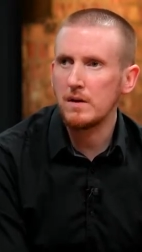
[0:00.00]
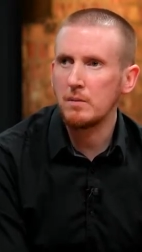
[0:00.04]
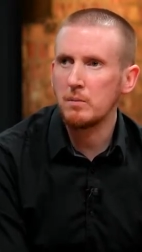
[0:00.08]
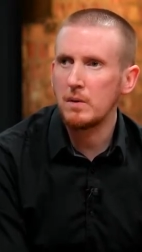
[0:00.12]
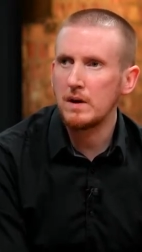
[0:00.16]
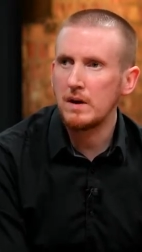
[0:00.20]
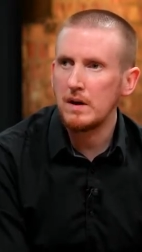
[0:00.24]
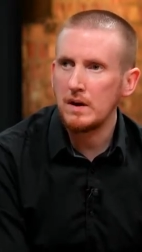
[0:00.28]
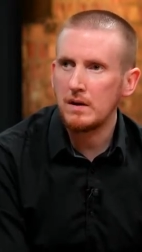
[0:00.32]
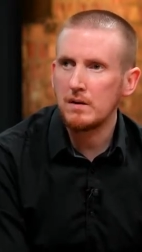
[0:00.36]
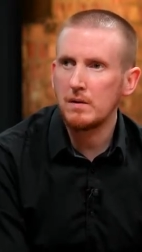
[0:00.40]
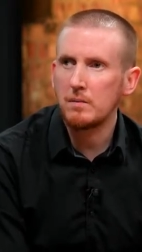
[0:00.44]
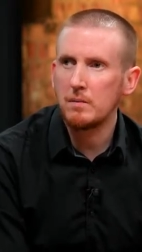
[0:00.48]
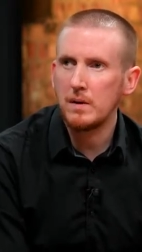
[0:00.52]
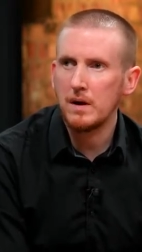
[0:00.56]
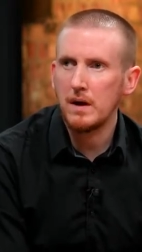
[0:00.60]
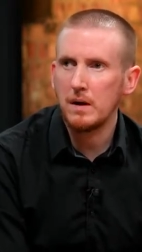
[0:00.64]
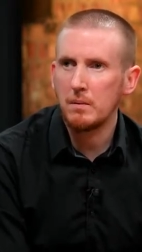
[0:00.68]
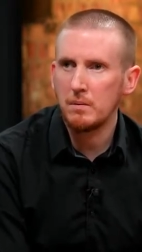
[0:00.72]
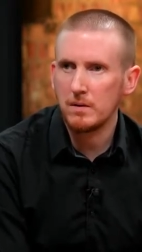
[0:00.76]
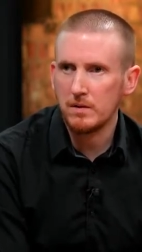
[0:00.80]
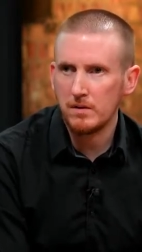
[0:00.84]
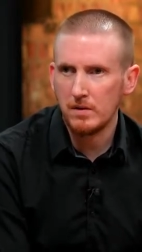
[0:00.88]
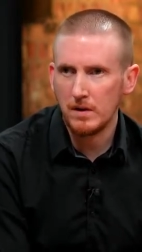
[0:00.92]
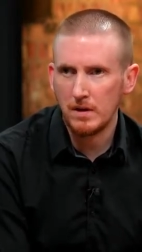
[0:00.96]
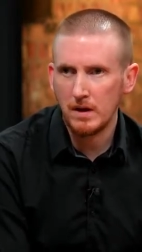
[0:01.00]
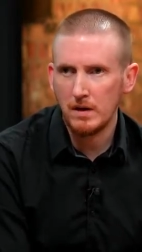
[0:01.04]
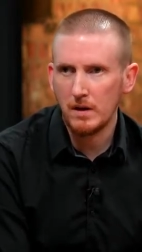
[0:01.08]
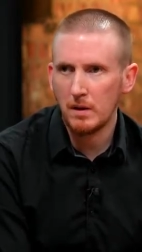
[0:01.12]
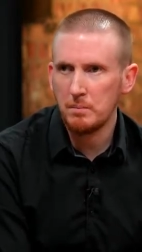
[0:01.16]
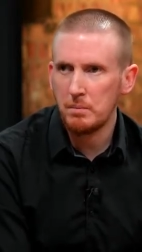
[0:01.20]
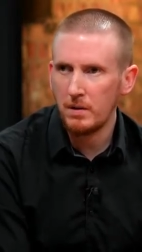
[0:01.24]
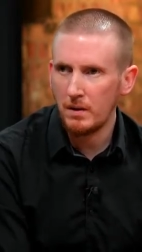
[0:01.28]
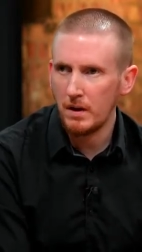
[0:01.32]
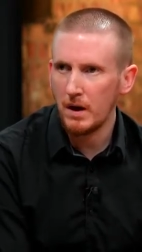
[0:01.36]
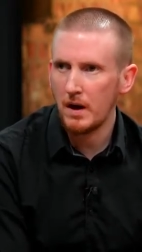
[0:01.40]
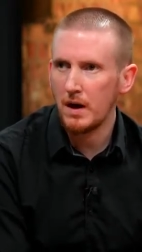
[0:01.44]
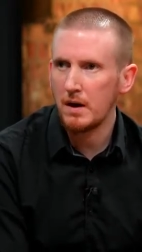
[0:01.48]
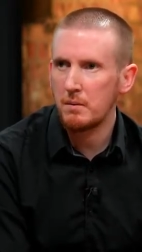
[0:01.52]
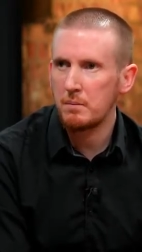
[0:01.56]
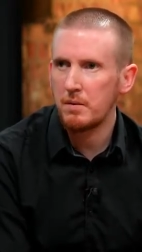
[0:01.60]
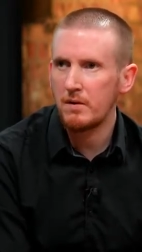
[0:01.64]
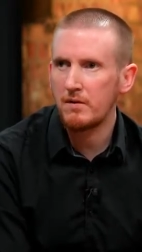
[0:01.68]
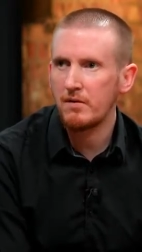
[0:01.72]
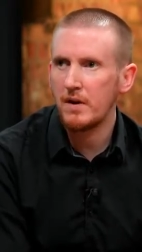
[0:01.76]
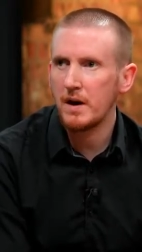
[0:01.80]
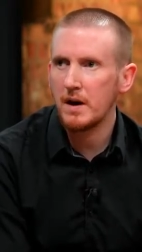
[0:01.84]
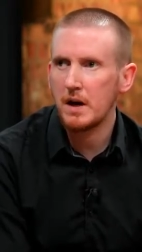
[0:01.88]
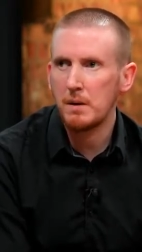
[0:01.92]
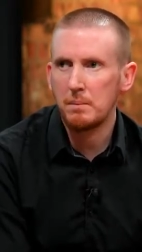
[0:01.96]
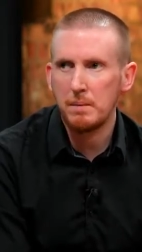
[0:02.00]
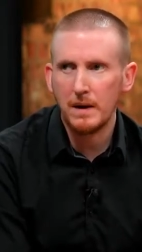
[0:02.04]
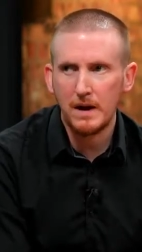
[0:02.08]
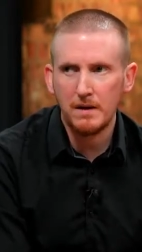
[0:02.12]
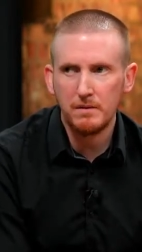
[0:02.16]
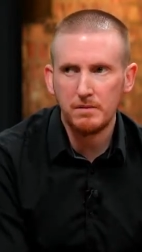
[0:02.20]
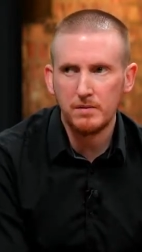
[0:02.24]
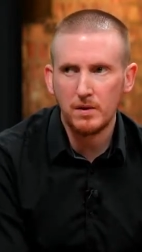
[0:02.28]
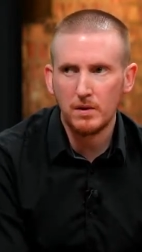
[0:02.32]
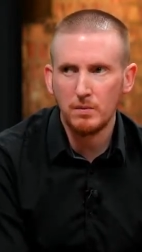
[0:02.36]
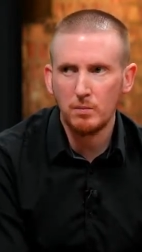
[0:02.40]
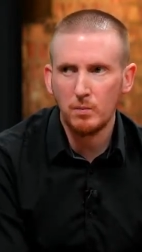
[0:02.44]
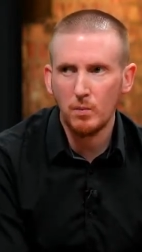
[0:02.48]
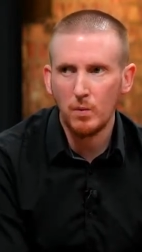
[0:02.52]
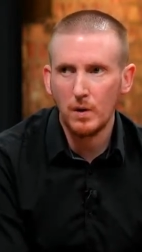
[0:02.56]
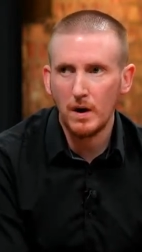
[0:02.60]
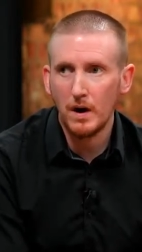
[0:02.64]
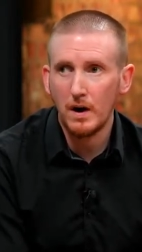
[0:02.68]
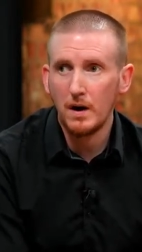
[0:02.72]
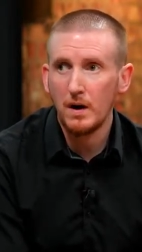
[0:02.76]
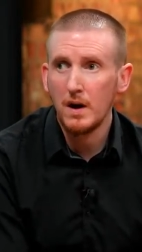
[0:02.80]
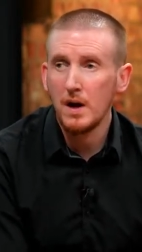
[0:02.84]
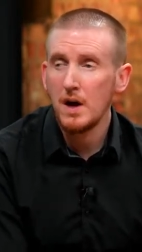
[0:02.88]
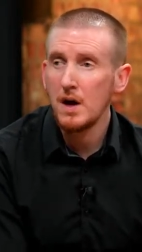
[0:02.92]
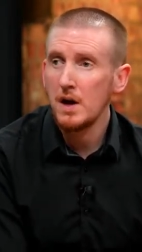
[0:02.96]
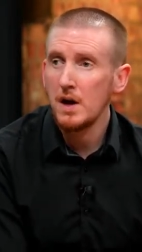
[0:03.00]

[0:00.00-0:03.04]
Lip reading: and we need to be able to provide a platform where